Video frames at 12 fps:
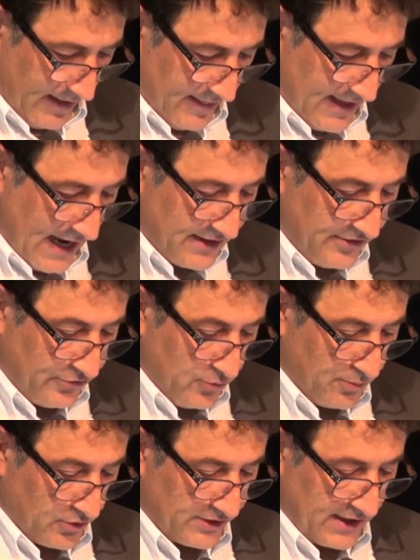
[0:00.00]
The IT
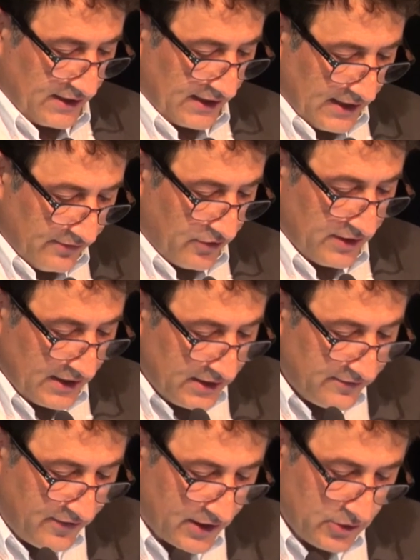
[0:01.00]
support can give an
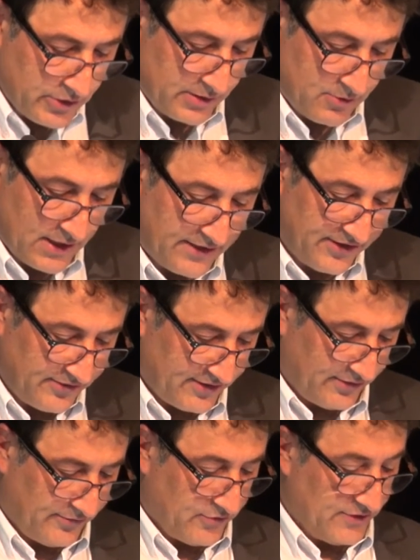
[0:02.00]
invaluable
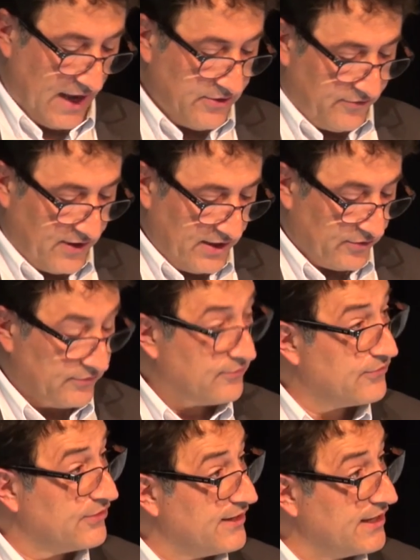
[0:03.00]
assistance for advice on
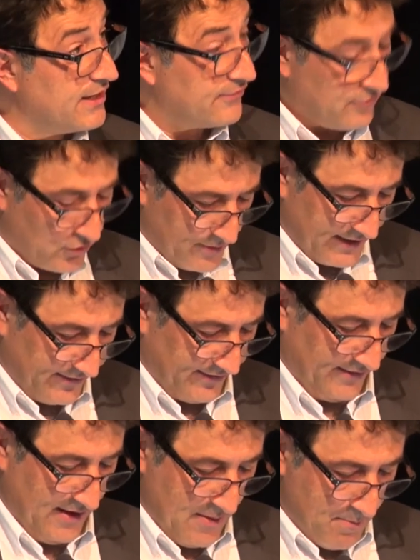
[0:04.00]
data
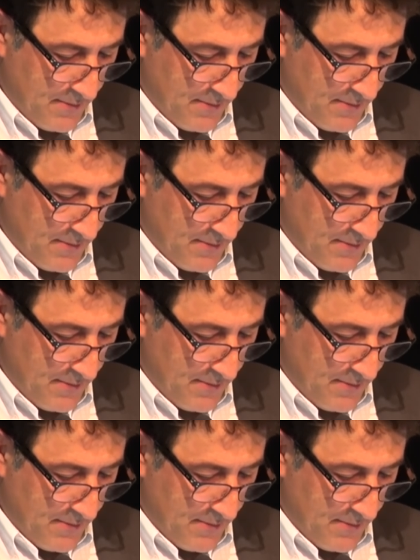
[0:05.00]
formats,